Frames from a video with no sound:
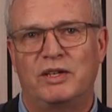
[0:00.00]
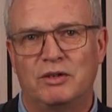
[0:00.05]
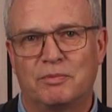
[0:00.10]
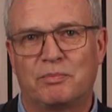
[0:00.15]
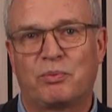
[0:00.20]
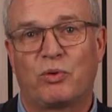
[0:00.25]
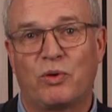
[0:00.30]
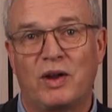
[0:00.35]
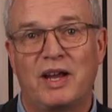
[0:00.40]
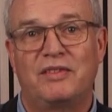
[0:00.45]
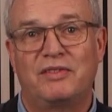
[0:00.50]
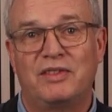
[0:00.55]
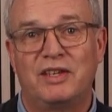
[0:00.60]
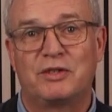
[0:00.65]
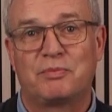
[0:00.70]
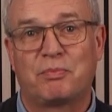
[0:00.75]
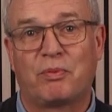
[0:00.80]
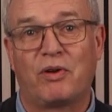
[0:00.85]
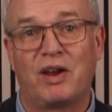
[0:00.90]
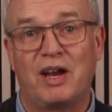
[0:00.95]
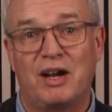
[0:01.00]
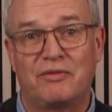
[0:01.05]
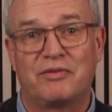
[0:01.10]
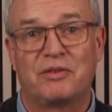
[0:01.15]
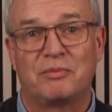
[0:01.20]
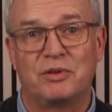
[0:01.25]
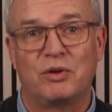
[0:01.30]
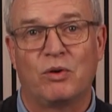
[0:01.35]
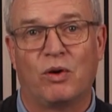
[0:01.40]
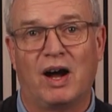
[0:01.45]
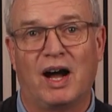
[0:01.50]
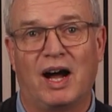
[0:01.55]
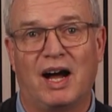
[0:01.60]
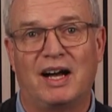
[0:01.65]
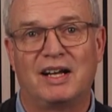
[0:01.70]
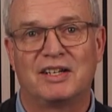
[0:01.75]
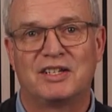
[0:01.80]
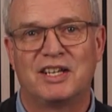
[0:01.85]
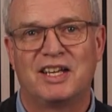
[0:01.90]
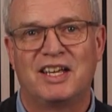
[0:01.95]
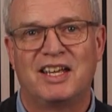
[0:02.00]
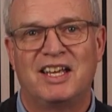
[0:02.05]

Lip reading: you prayed this prayer from your heart,